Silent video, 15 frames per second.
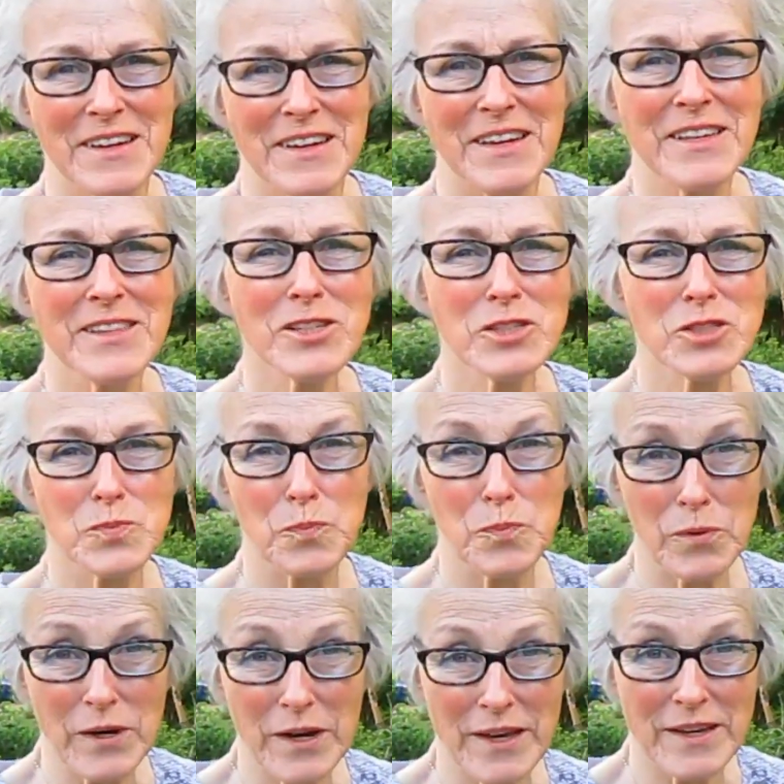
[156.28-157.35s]
In the
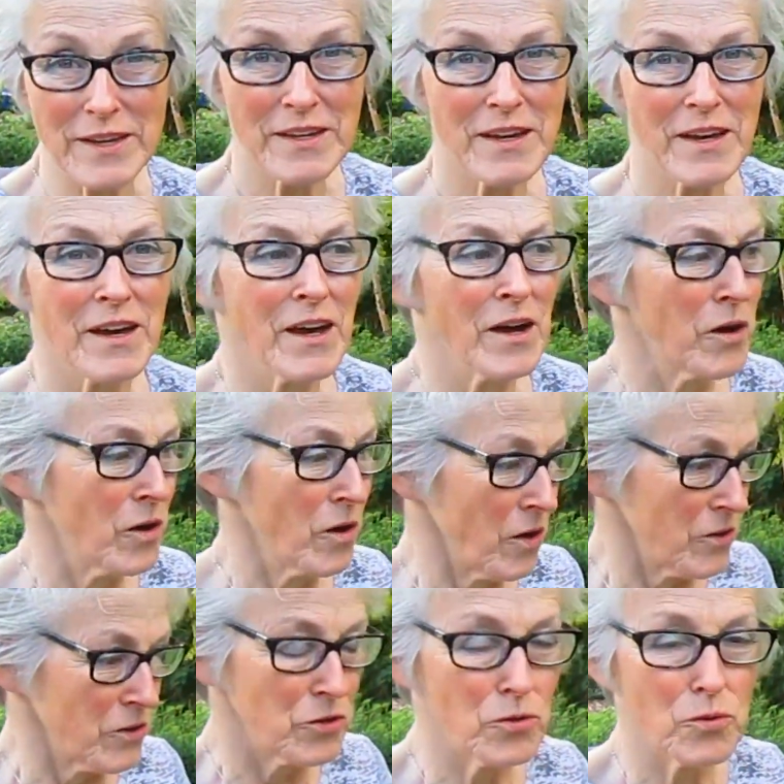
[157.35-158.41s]
spring,
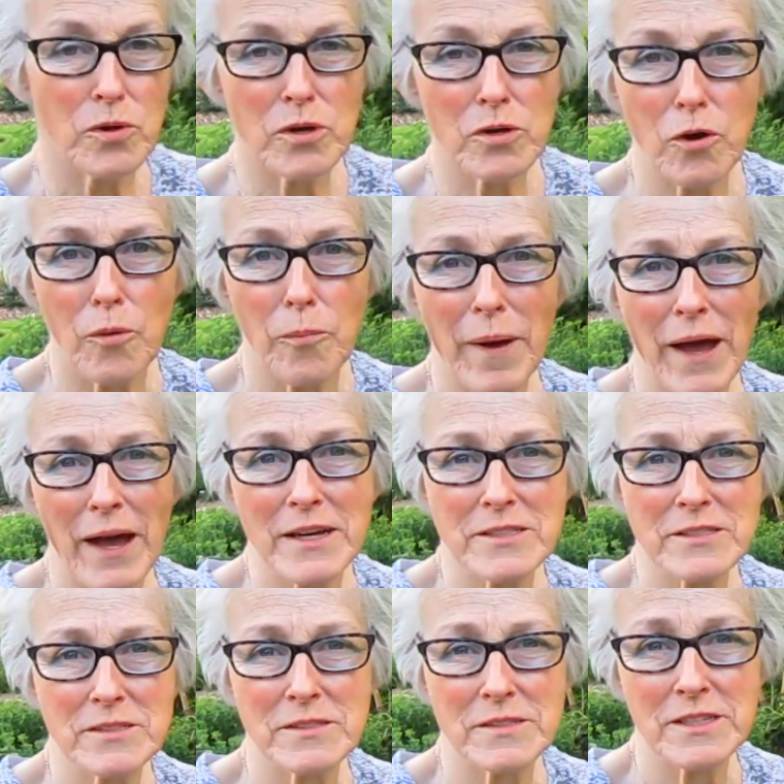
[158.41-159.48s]
you will go
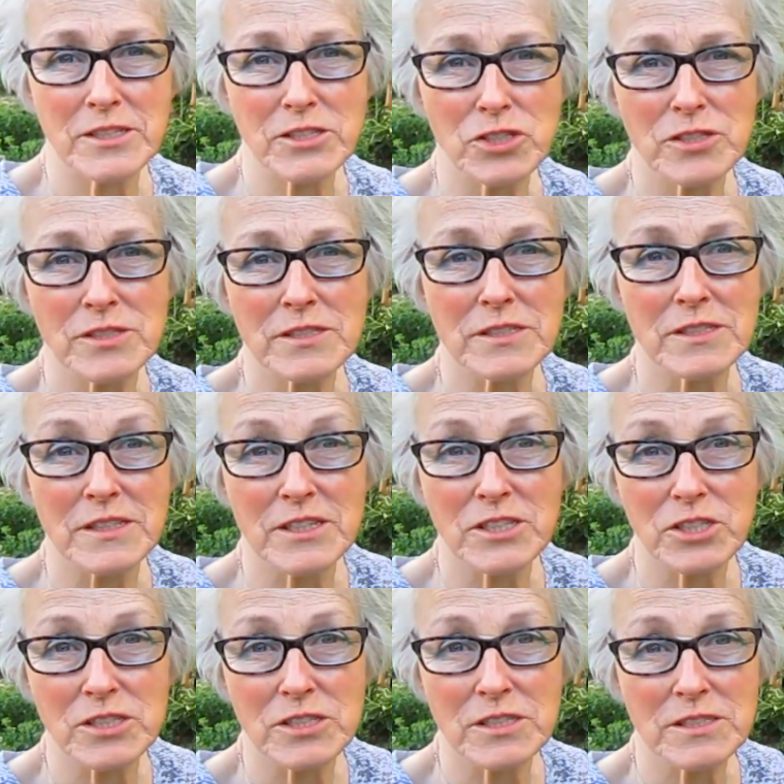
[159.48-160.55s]
past ditches and
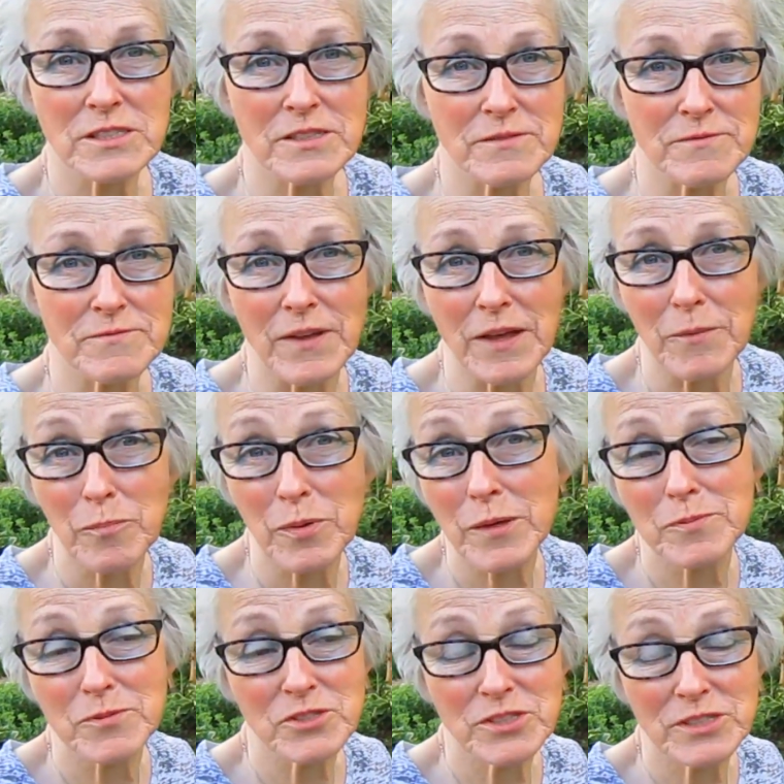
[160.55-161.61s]
ditches of,
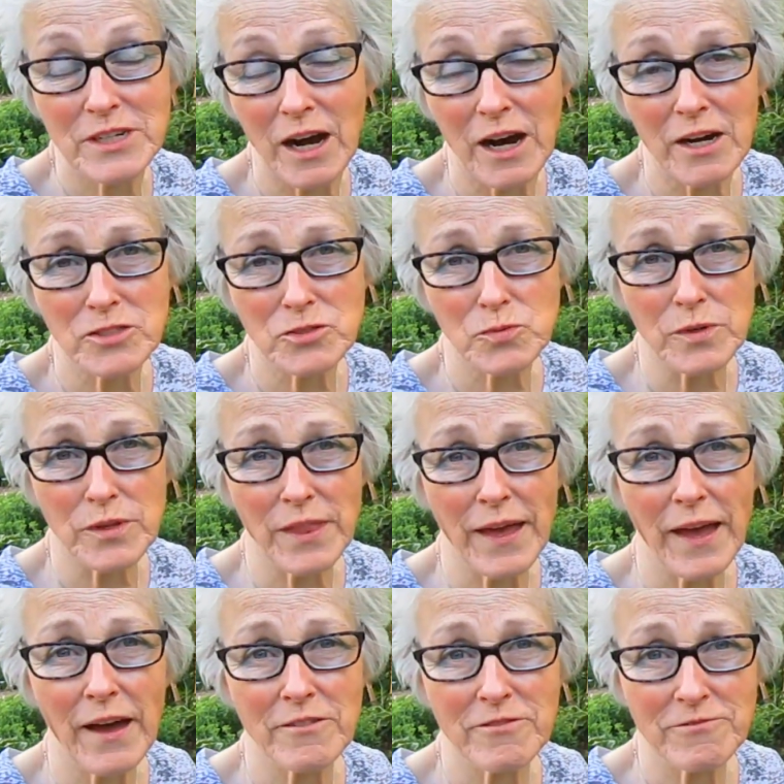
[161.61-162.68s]
people's yards where they
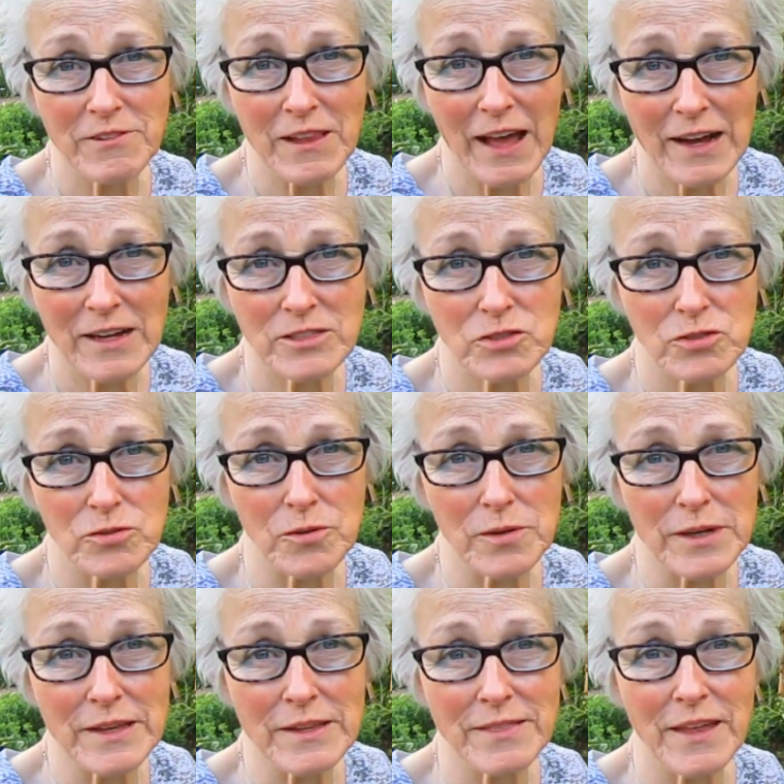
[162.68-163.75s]
have phlox
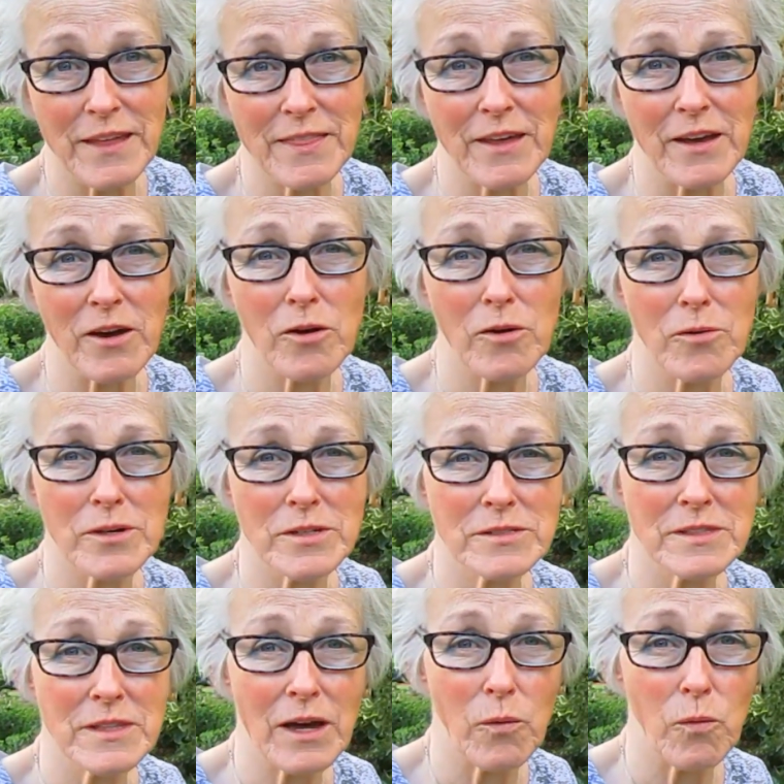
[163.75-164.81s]
growing and they think, oh,
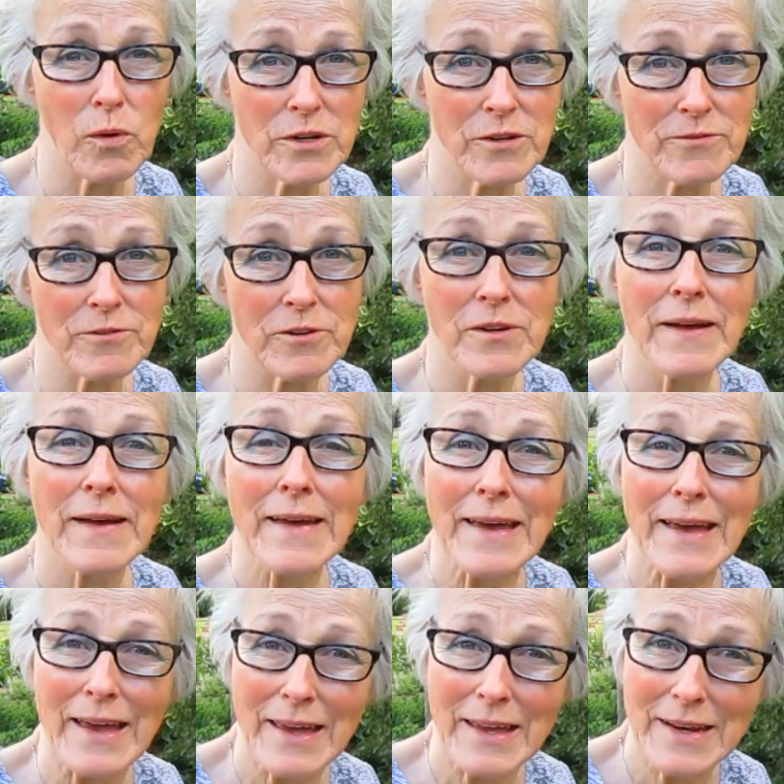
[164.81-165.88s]
isn't that wonderful?
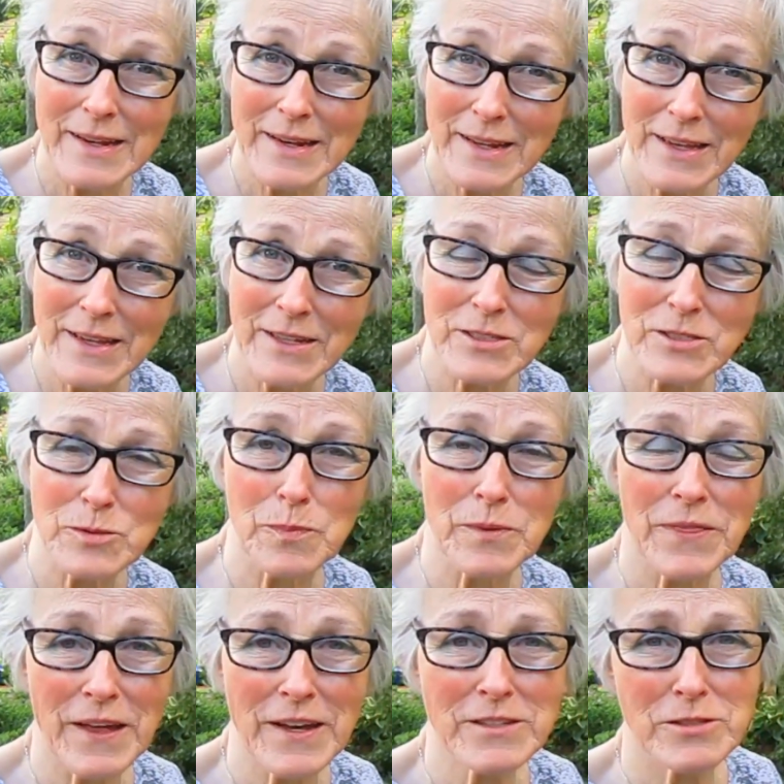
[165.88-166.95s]
And it is,
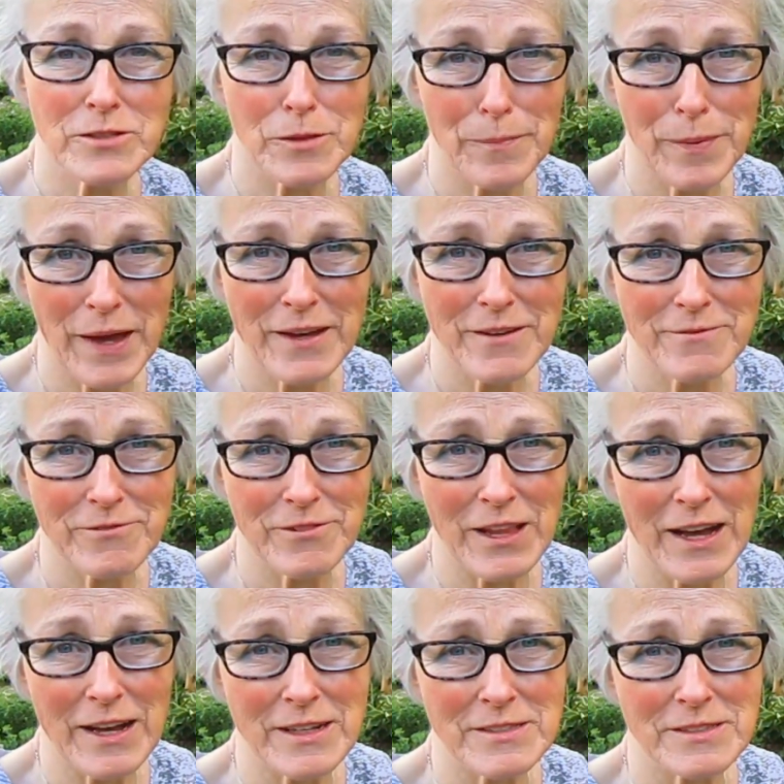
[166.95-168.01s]
but that's the bad
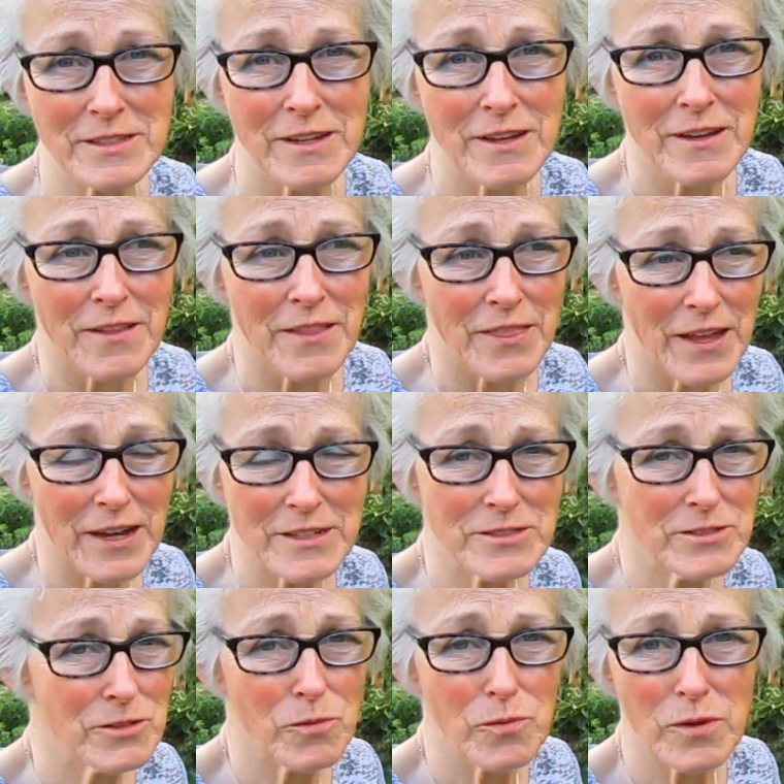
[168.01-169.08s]
phlox.
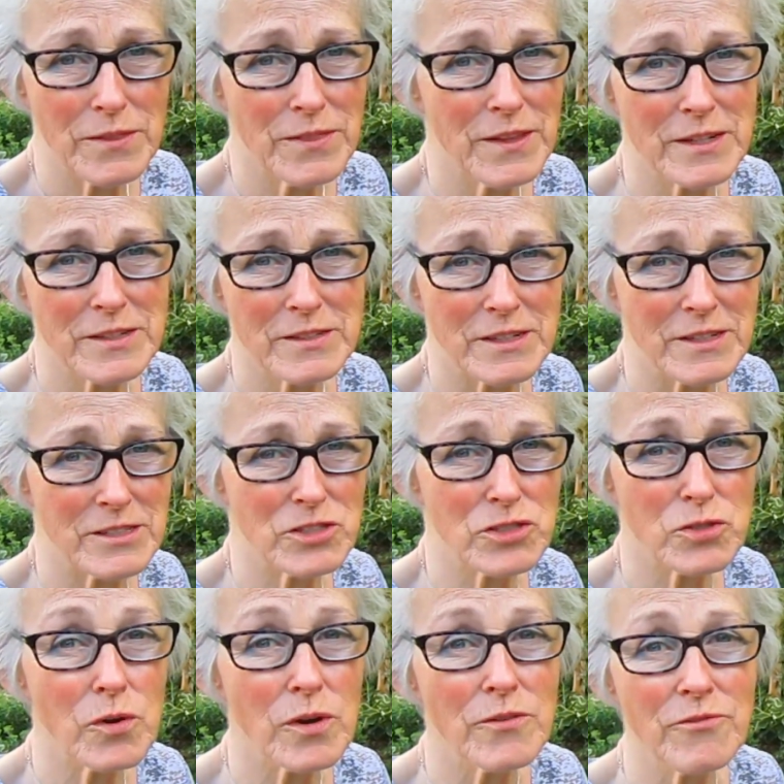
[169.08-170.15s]
That's the one that is
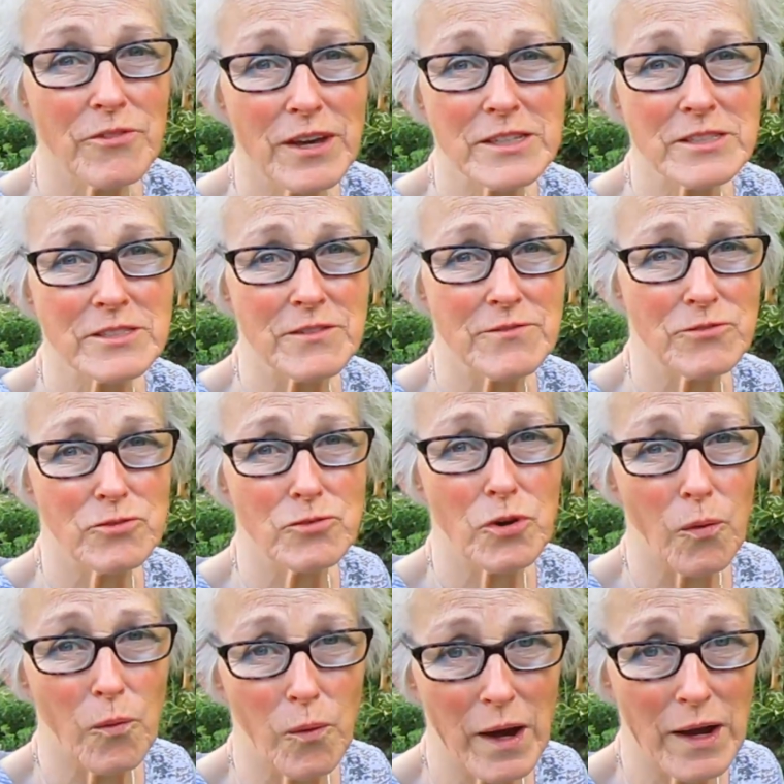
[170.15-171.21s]
so invasive you
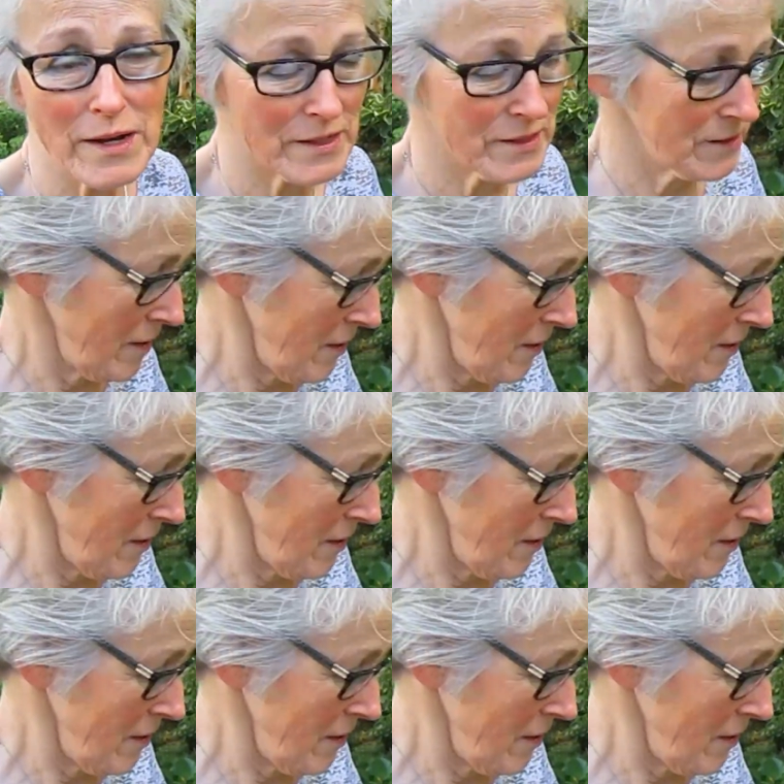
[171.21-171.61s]
don't want it.